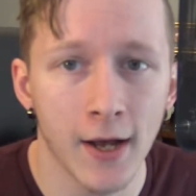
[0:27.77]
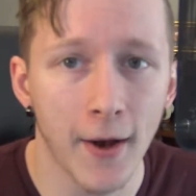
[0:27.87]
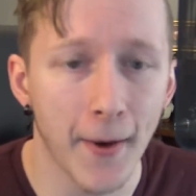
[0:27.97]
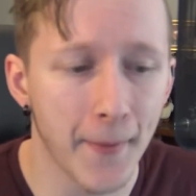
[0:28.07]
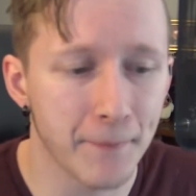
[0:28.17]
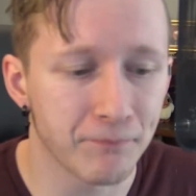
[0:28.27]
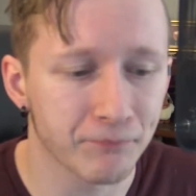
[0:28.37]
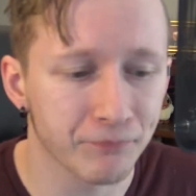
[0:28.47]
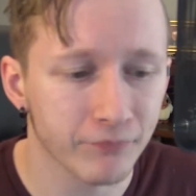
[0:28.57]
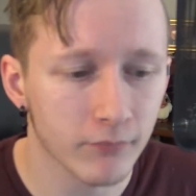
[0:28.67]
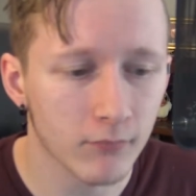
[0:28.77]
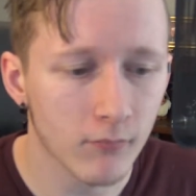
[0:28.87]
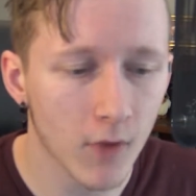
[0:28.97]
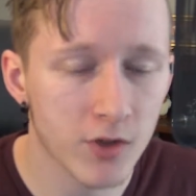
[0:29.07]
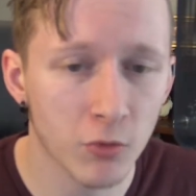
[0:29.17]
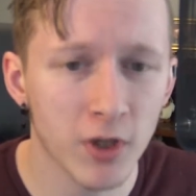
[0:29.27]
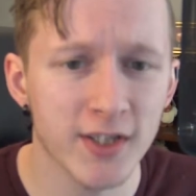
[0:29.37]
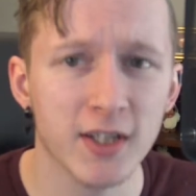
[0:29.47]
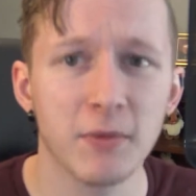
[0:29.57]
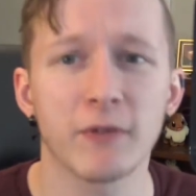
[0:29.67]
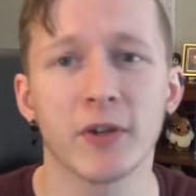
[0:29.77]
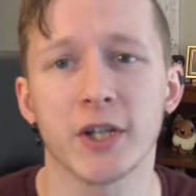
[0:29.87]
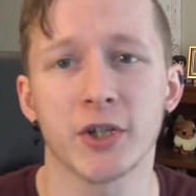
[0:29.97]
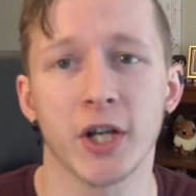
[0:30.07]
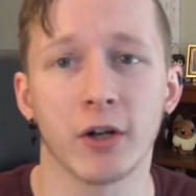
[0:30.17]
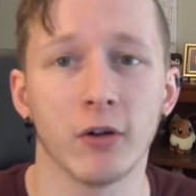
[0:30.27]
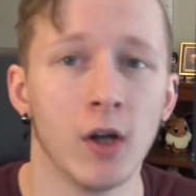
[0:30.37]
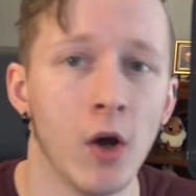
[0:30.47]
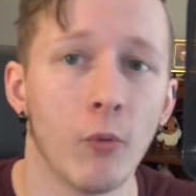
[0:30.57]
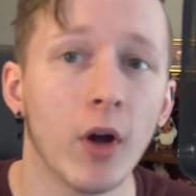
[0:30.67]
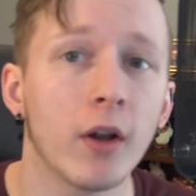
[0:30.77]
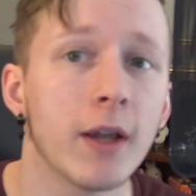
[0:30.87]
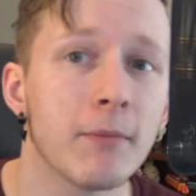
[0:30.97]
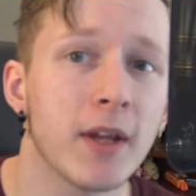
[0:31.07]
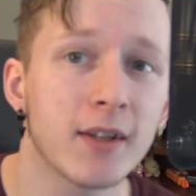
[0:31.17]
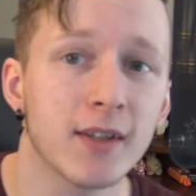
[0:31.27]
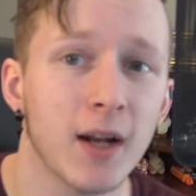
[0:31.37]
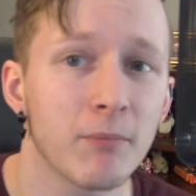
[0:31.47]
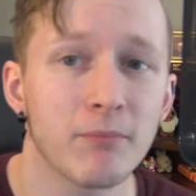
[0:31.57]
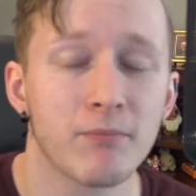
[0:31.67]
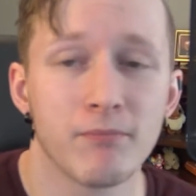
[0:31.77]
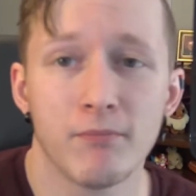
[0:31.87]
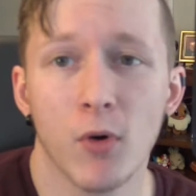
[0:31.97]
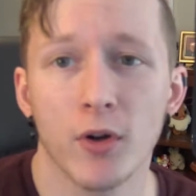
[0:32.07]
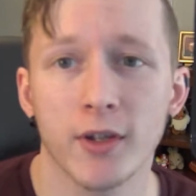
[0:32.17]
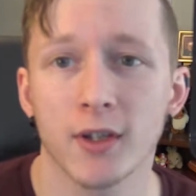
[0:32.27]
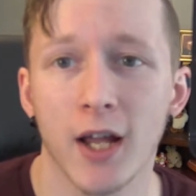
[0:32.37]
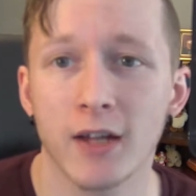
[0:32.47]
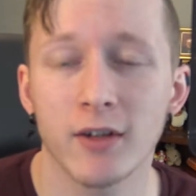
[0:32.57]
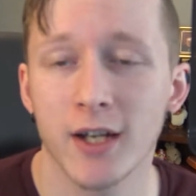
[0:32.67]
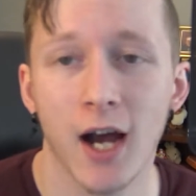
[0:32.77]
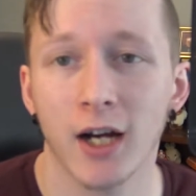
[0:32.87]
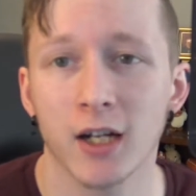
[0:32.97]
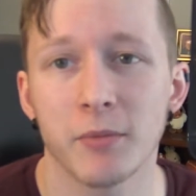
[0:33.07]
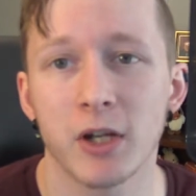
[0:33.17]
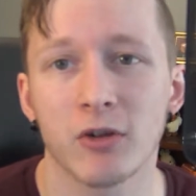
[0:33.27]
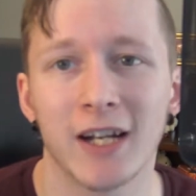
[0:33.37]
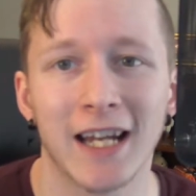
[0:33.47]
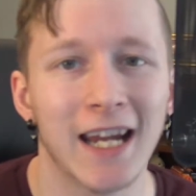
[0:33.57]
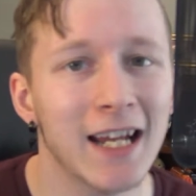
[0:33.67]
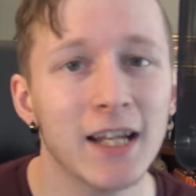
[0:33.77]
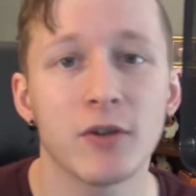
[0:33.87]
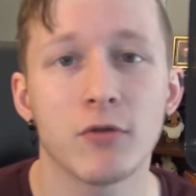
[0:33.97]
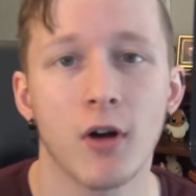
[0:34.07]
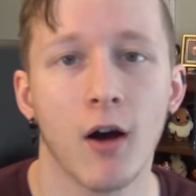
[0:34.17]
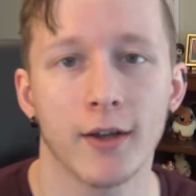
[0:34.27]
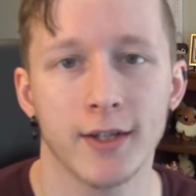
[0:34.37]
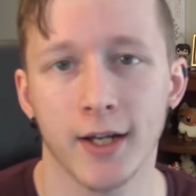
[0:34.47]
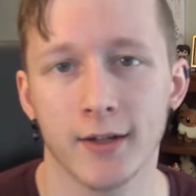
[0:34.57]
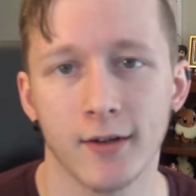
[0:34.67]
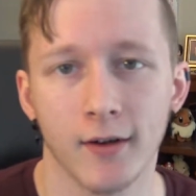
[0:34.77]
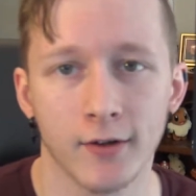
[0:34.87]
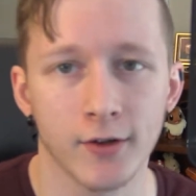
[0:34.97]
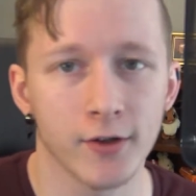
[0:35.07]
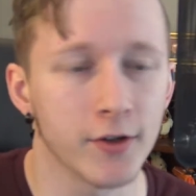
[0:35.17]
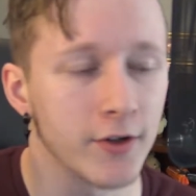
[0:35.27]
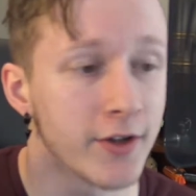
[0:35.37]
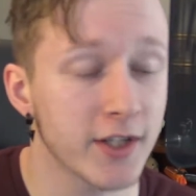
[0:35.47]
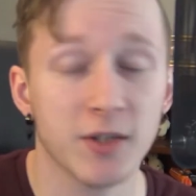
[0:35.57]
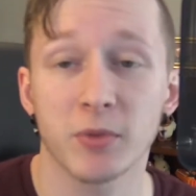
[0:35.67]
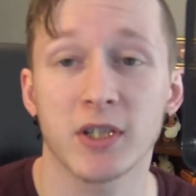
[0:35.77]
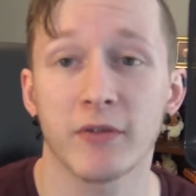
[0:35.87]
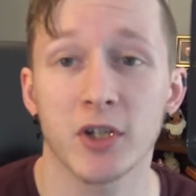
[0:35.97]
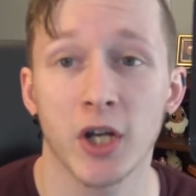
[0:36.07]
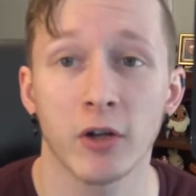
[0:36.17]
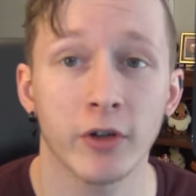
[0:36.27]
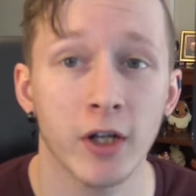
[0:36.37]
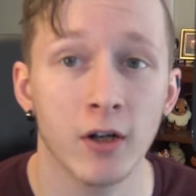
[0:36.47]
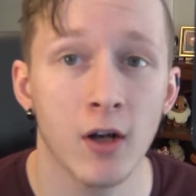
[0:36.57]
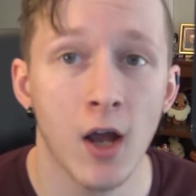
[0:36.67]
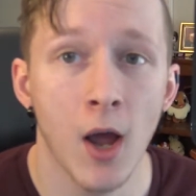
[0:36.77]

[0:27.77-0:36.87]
Um, so what does this mean for this channel? Well, it means that I'm more than likely not going to be creating any new content under this specific channel here.